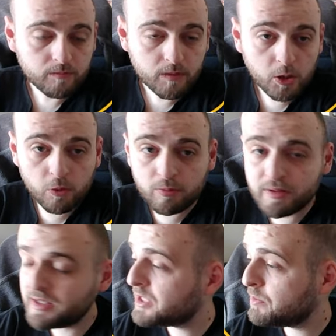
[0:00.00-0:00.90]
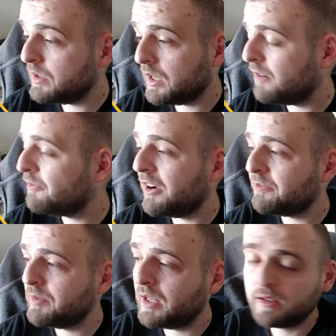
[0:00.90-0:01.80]
will be 5
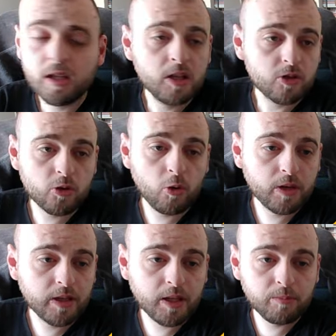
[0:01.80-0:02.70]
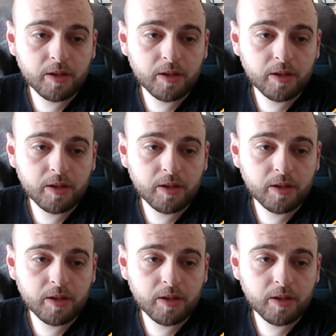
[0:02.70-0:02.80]
million, so he can be